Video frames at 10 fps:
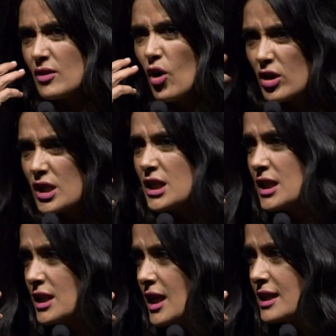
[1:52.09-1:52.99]

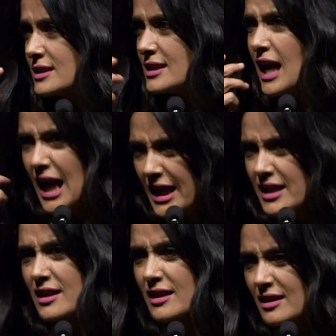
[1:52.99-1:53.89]
ugly and
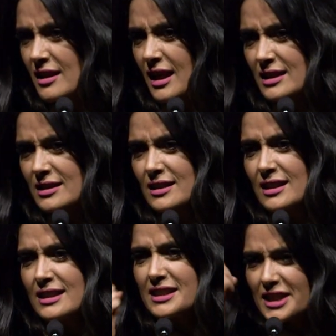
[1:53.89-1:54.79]
tired and
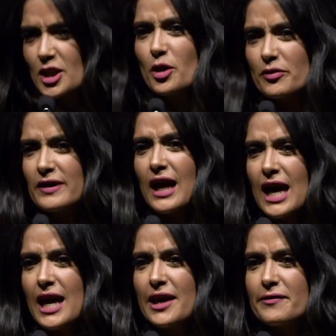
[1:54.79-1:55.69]
sick of
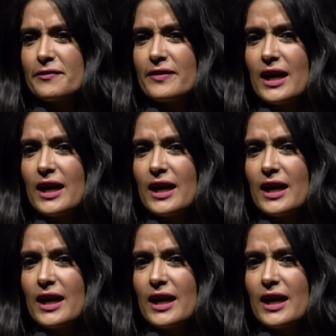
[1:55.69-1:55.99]
life,